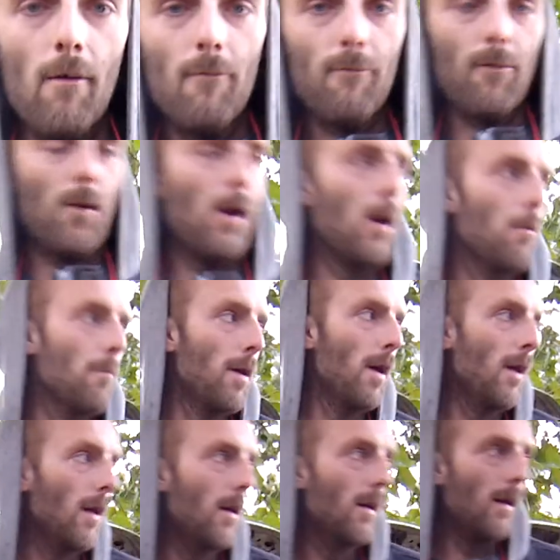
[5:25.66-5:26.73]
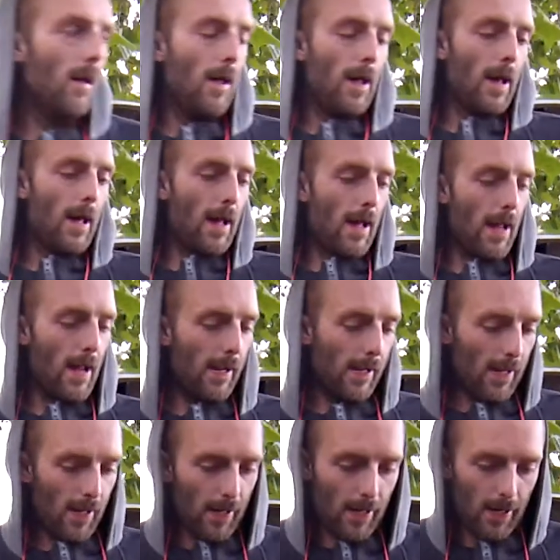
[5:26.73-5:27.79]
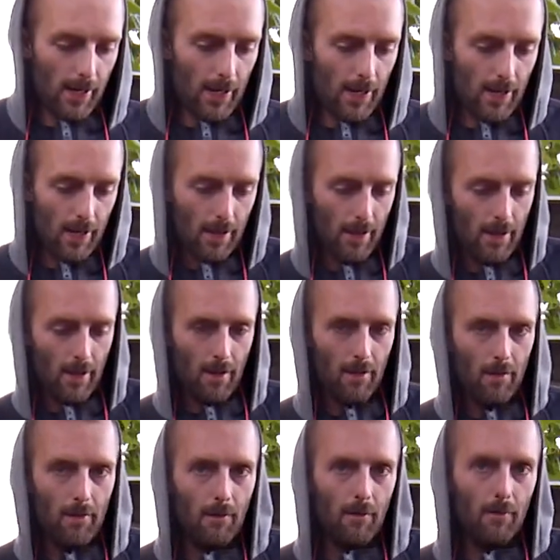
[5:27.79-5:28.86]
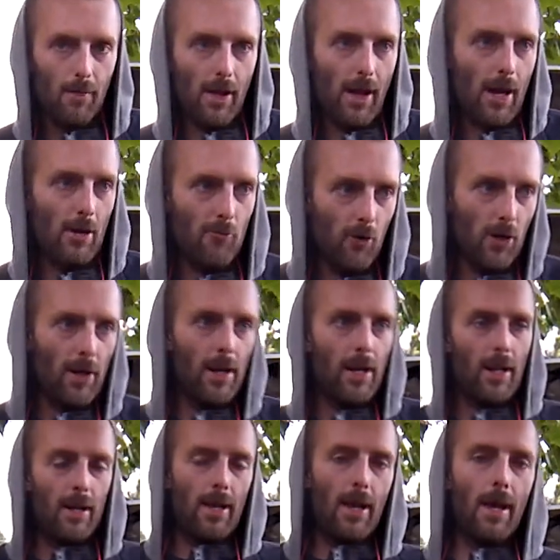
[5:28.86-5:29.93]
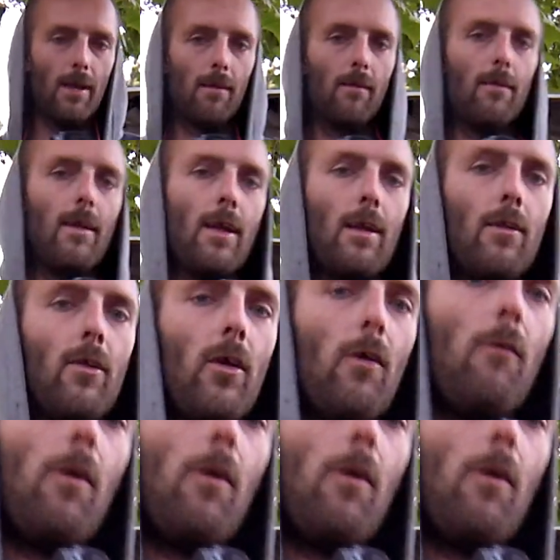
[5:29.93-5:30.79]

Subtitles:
from a guy that I traded an S10 to,